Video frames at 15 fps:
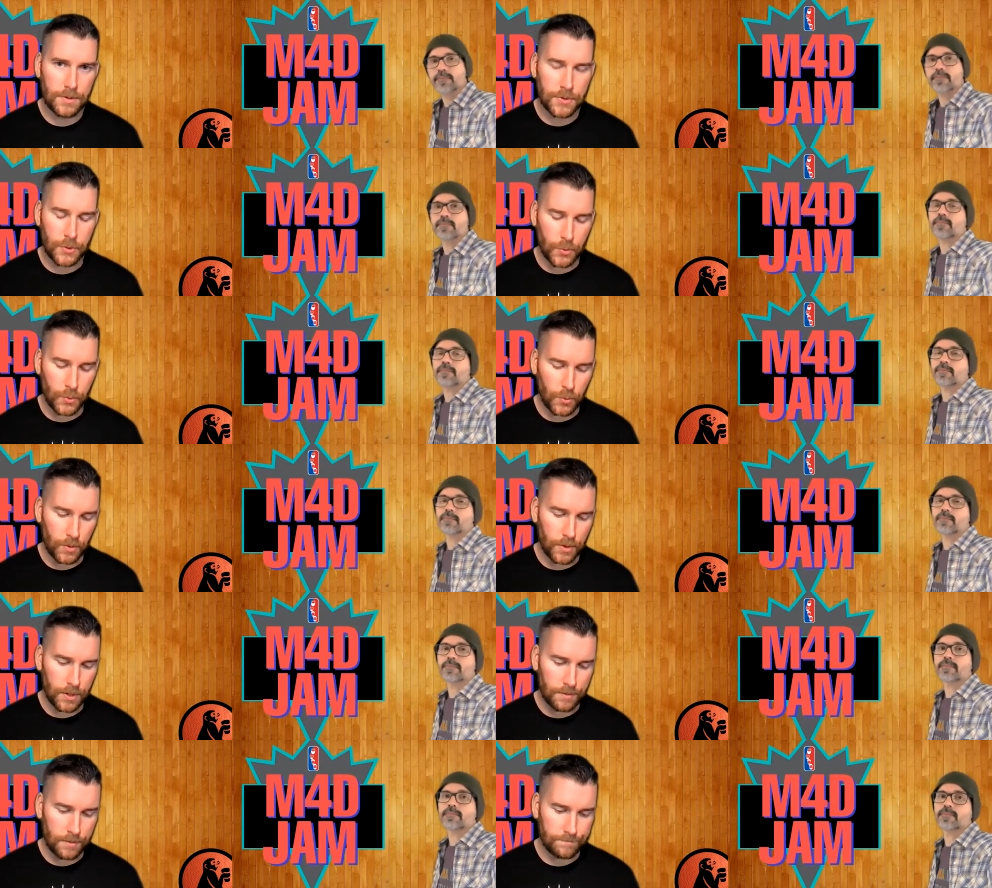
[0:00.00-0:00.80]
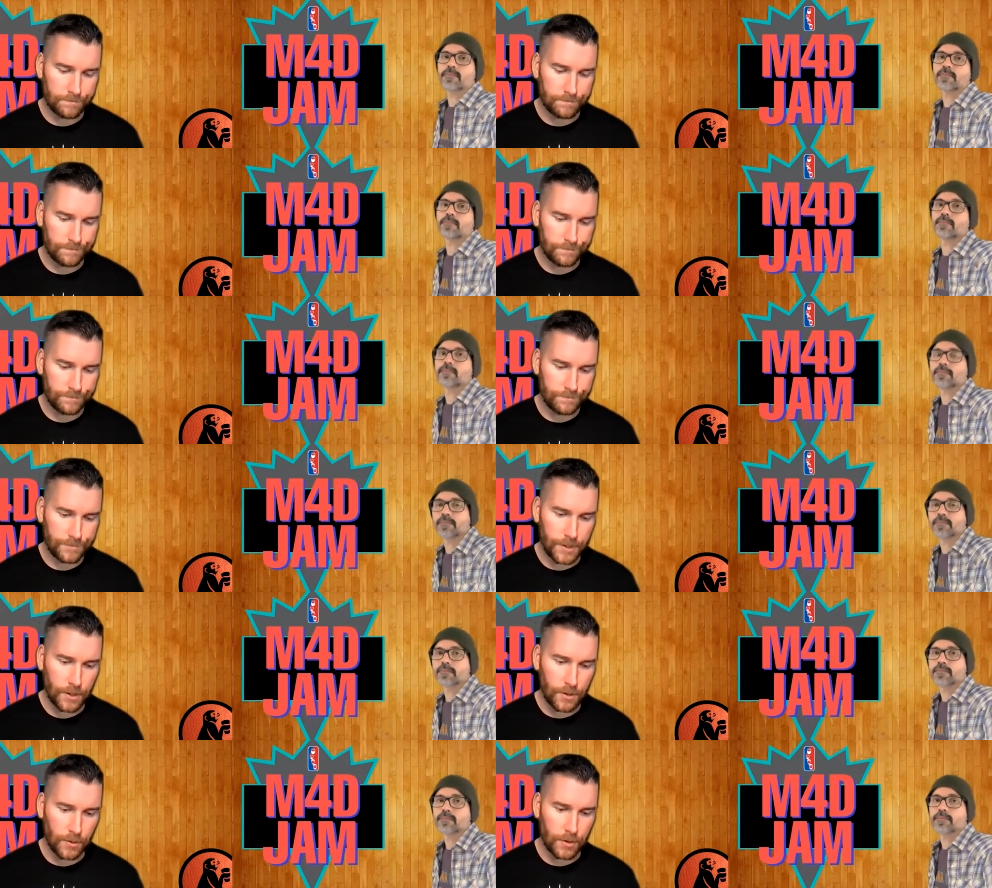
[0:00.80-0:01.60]
Speaker 1: to um,
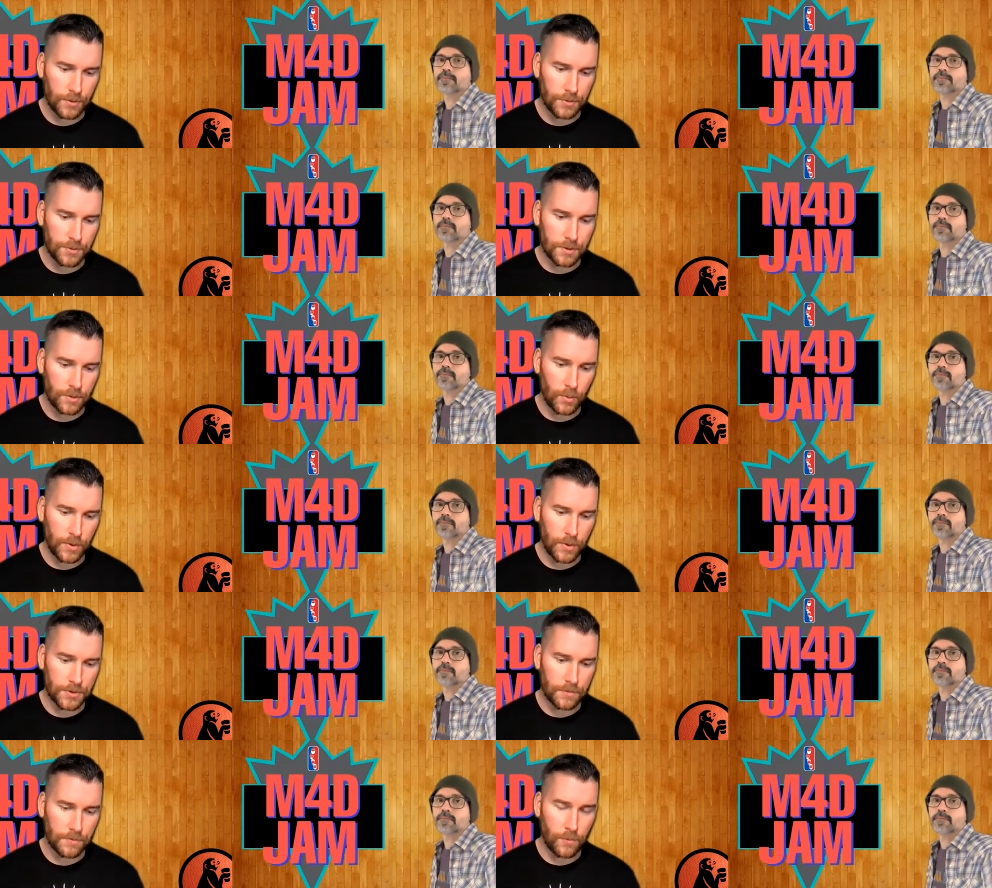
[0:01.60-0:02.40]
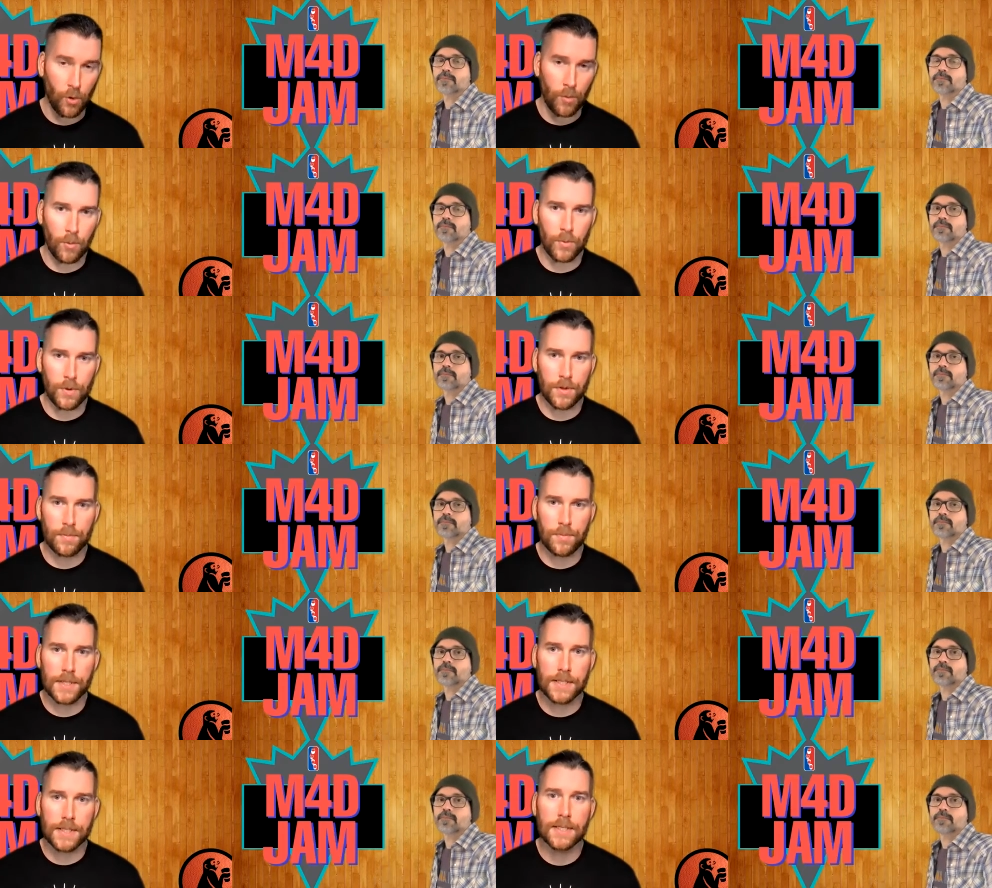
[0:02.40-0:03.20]
you know go to the winter formal with
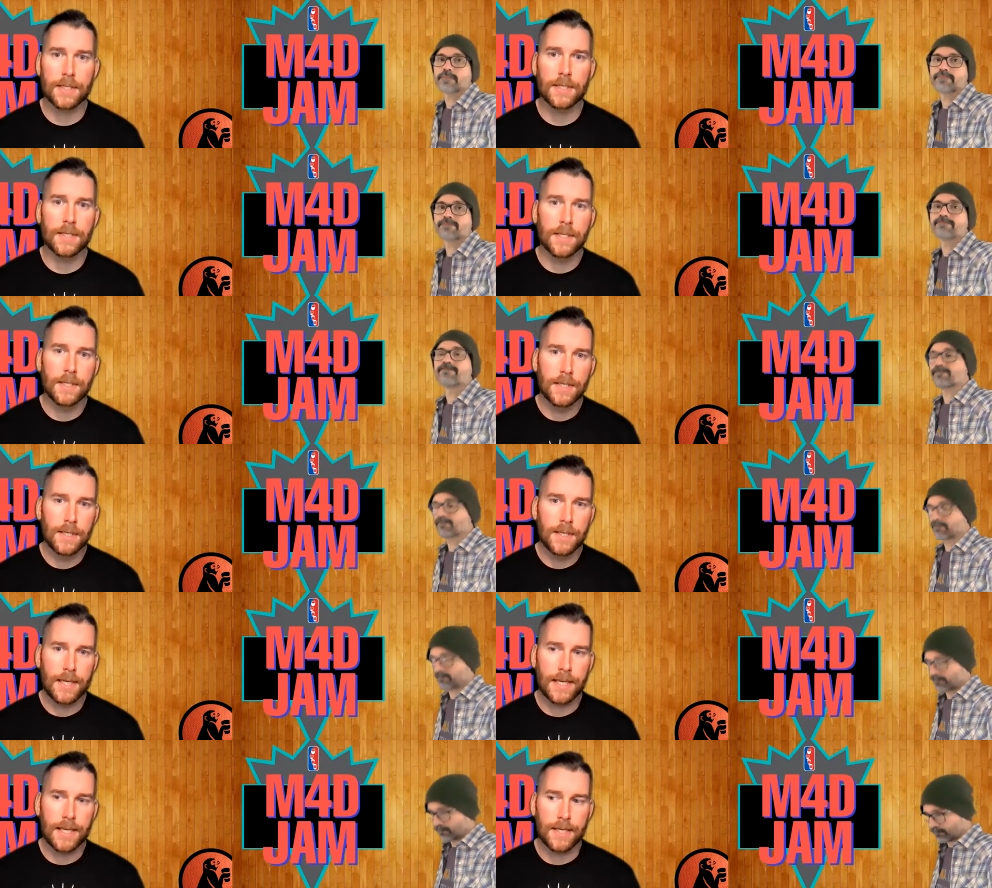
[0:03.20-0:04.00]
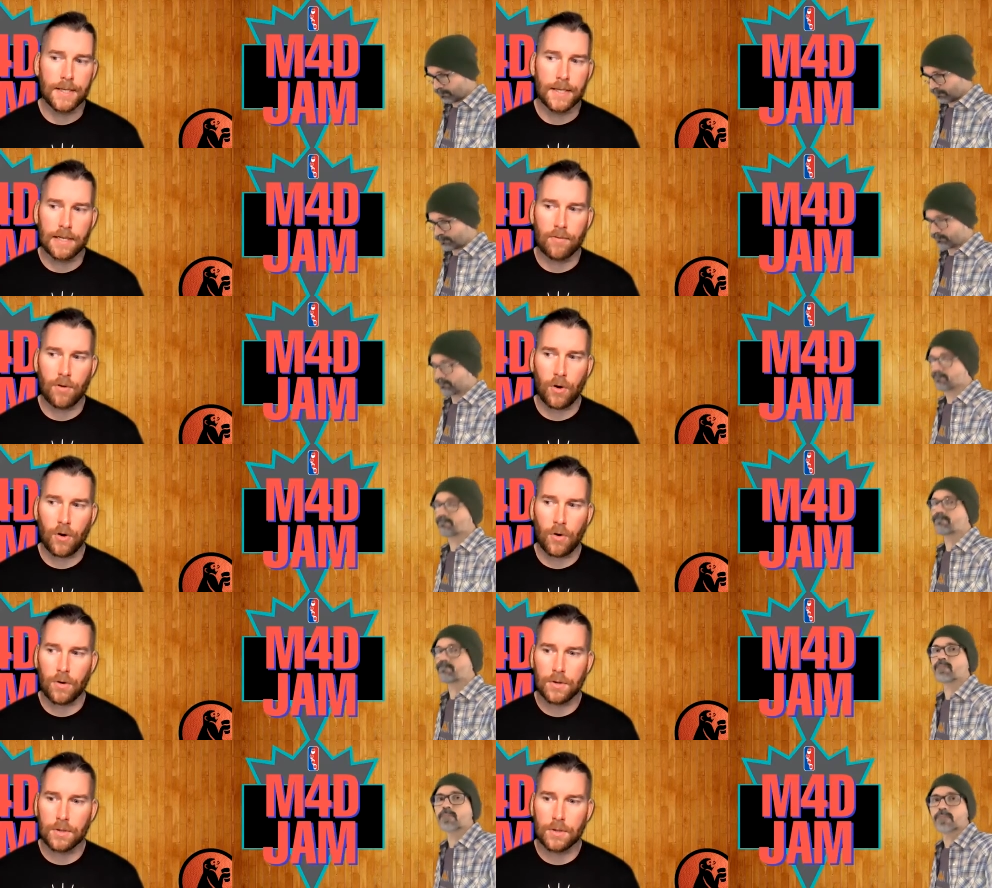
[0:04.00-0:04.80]
me, and they have
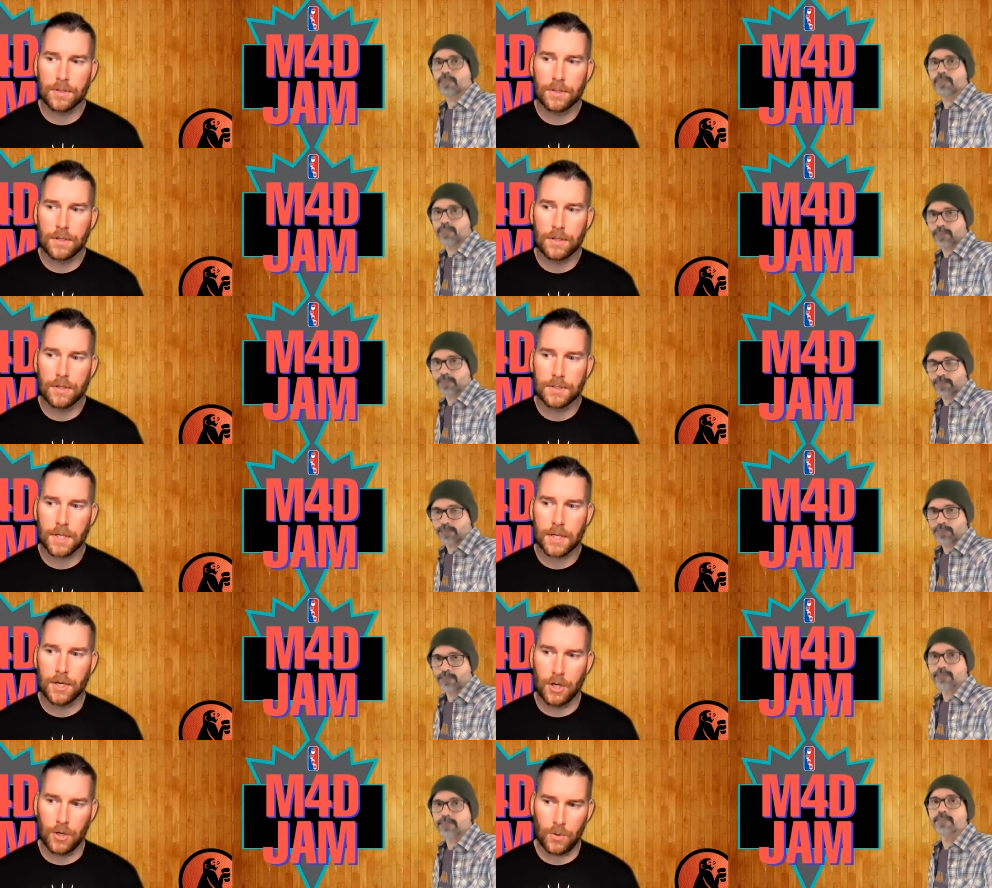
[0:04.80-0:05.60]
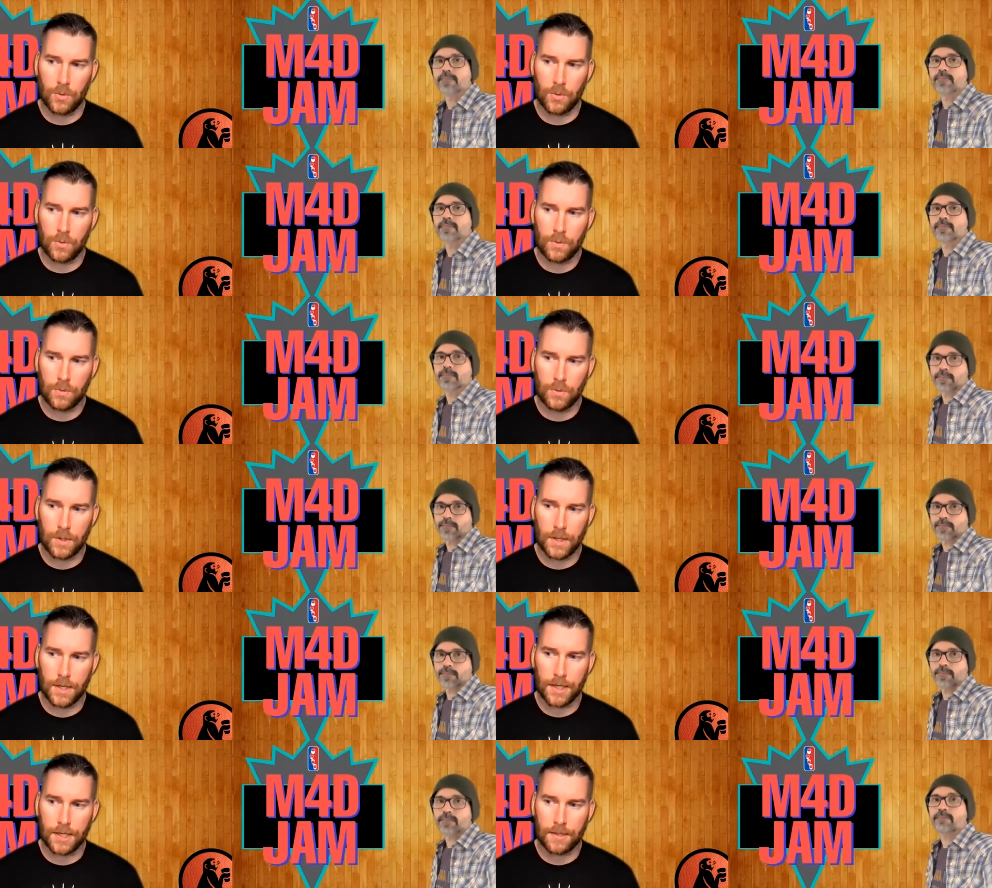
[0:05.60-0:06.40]
all said no.
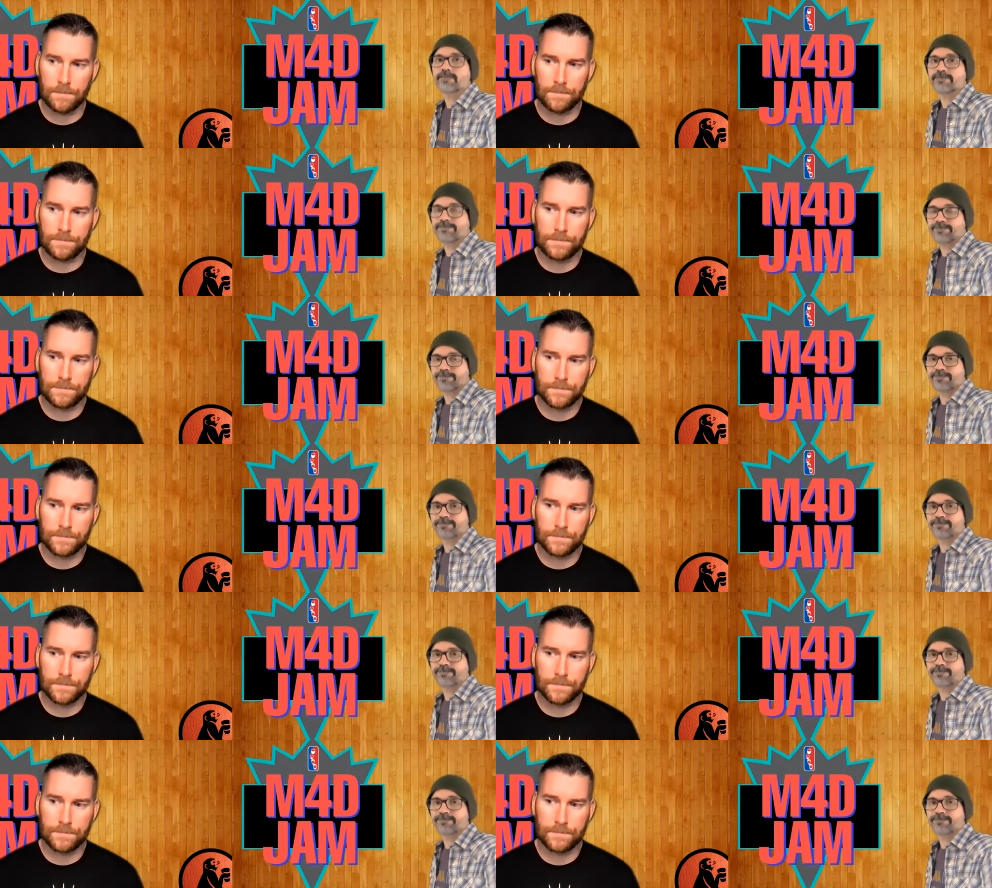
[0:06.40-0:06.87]
Um,